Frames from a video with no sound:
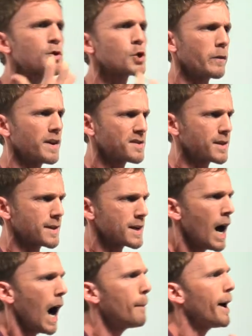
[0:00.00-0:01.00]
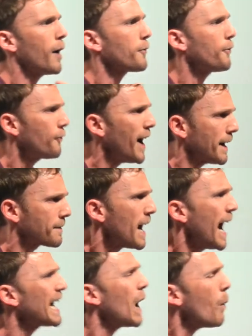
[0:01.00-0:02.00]
observances, about faith,
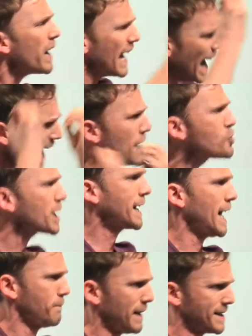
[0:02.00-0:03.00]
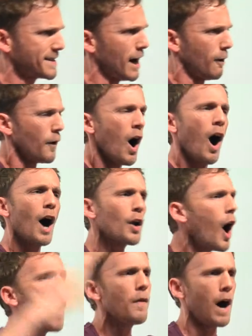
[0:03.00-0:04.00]
and I want to educate myself
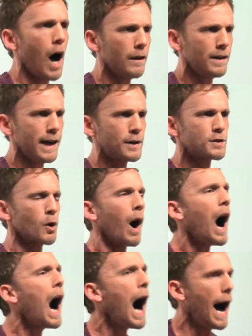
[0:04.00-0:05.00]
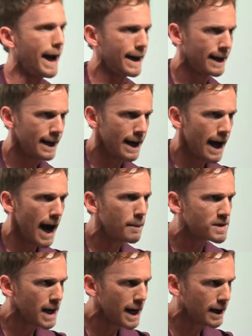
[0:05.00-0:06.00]
on all the holidays. So I
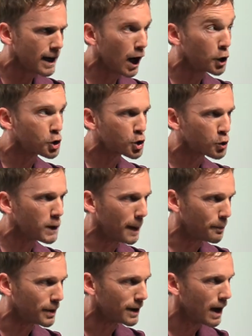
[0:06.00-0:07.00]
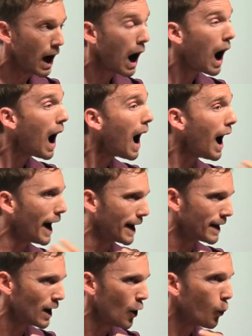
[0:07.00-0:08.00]
am taking a trip.
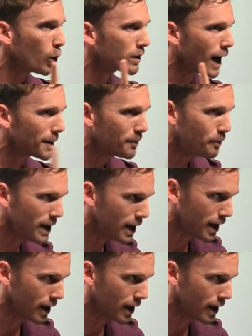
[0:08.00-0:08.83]
I will not be